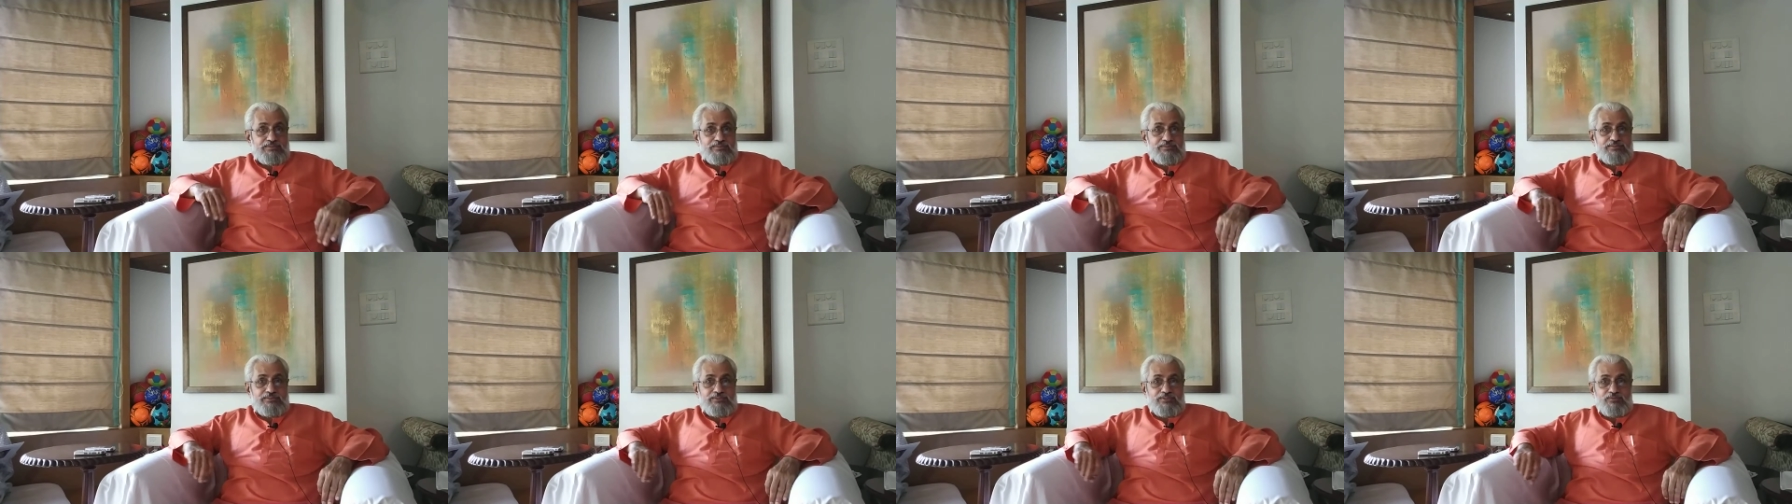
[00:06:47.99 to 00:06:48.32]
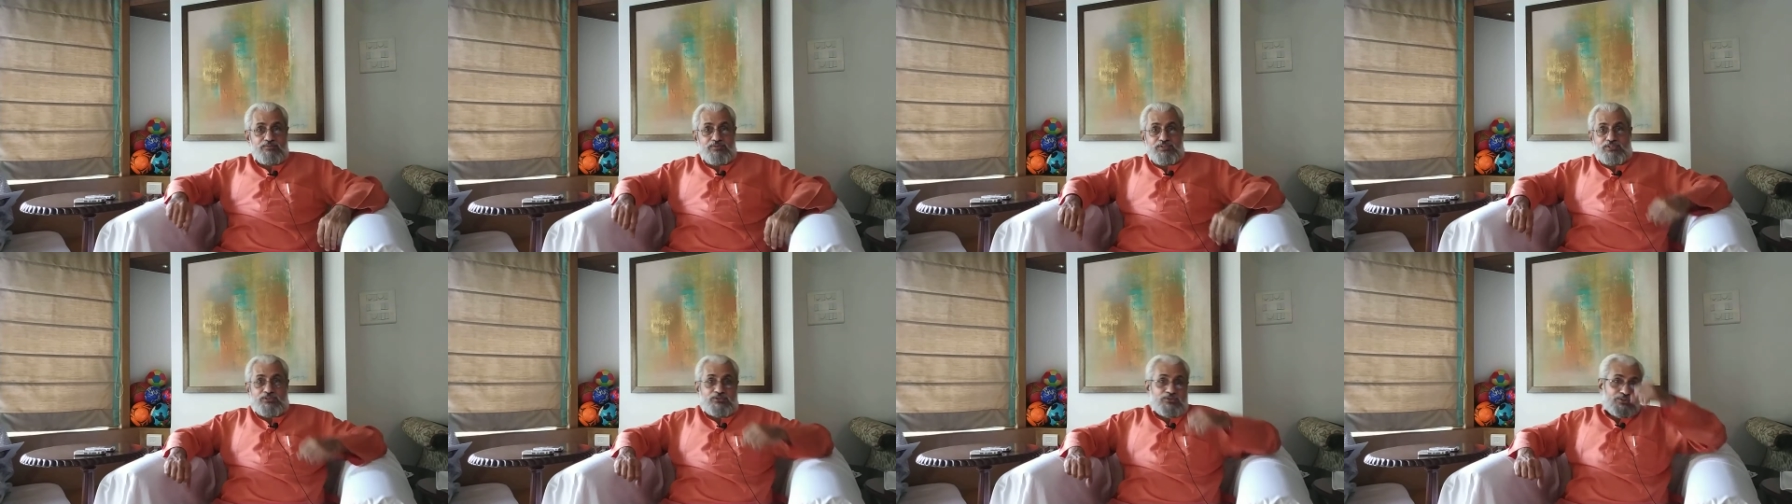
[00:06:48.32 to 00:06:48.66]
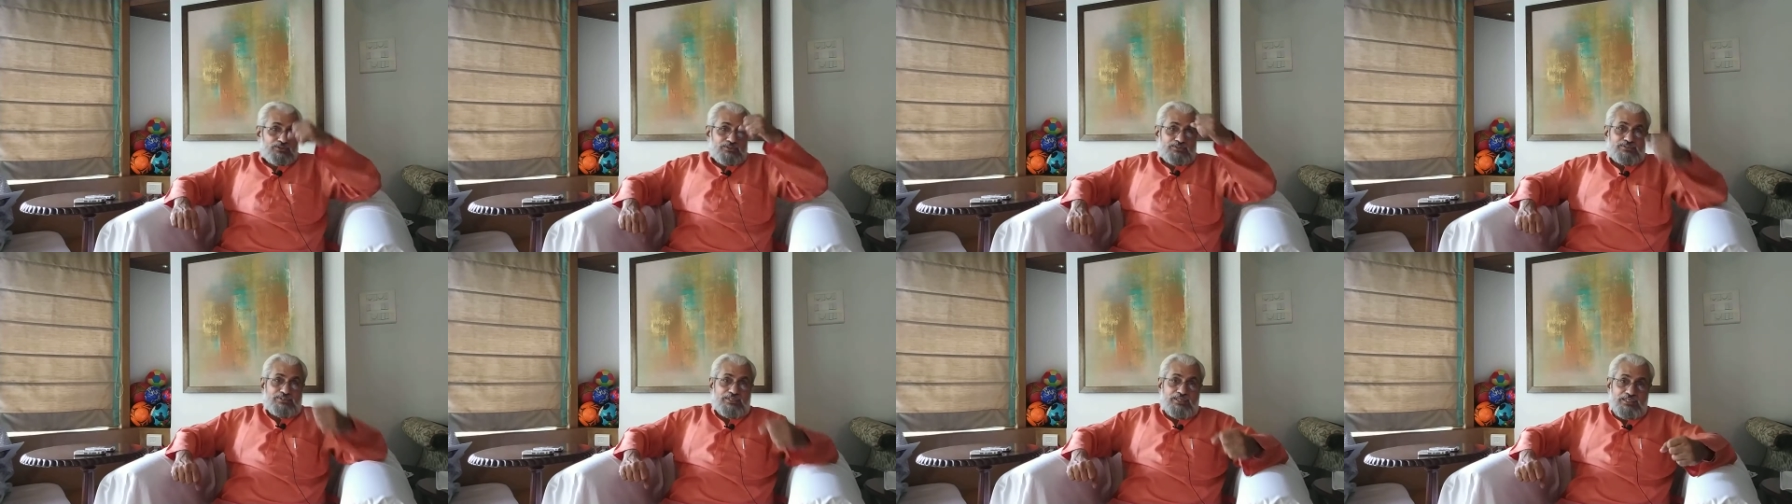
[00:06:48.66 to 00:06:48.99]
You know, whether you're
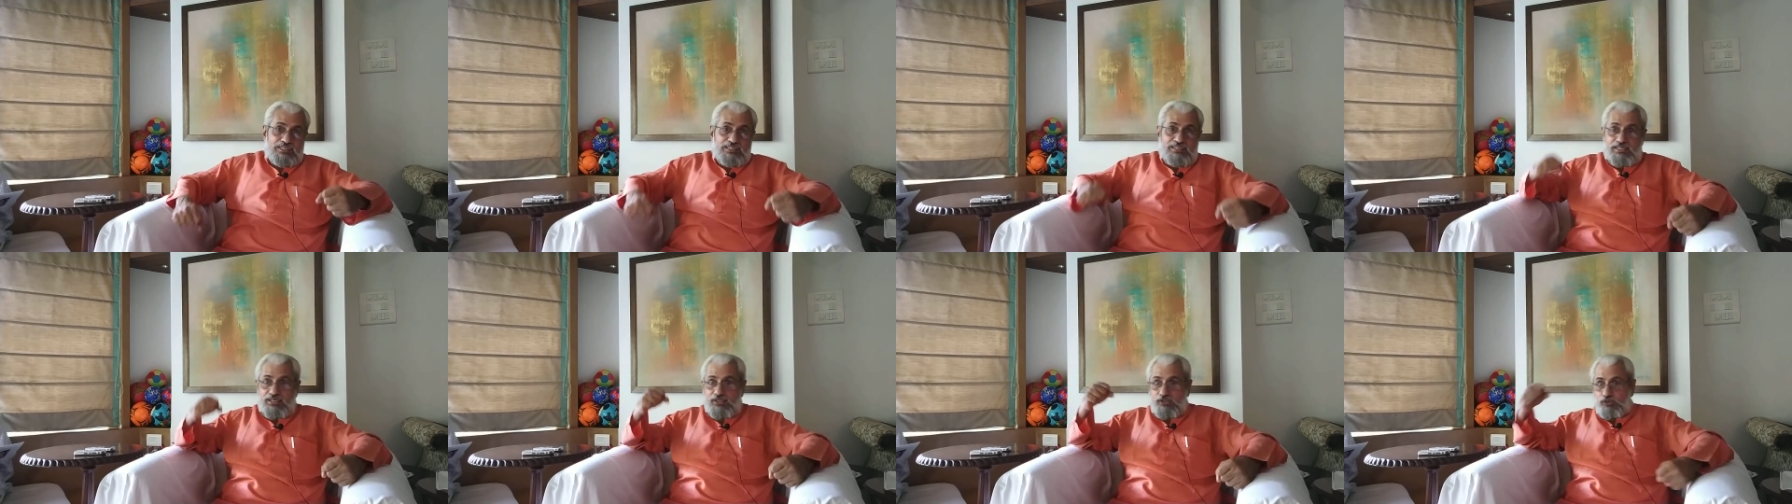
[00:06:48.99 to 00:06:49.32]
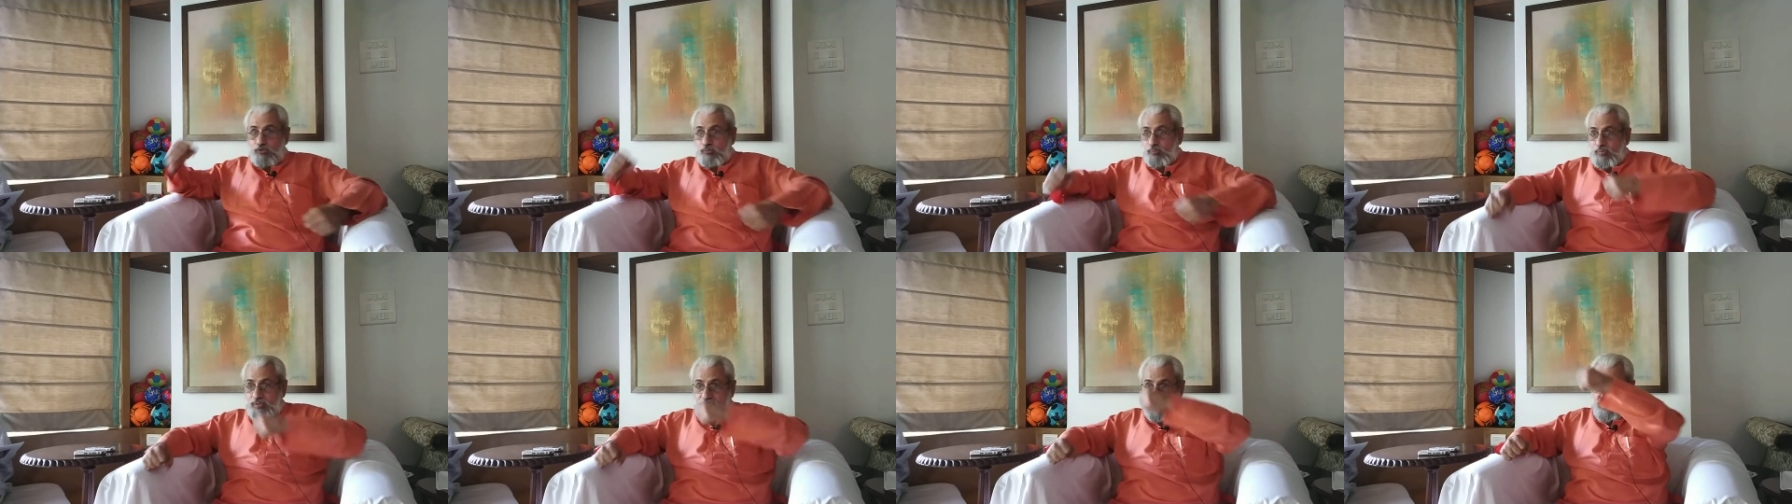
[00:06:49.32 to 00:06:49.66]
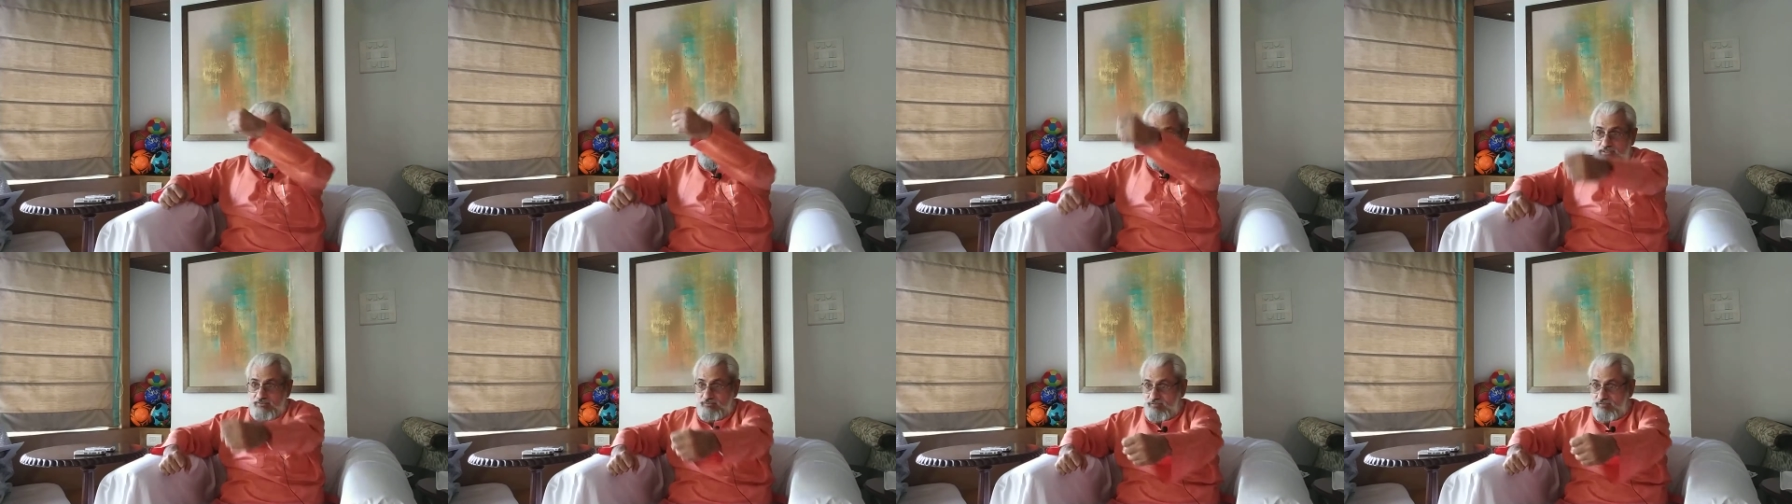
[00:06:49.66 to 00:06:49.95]
NDA, UPA, Third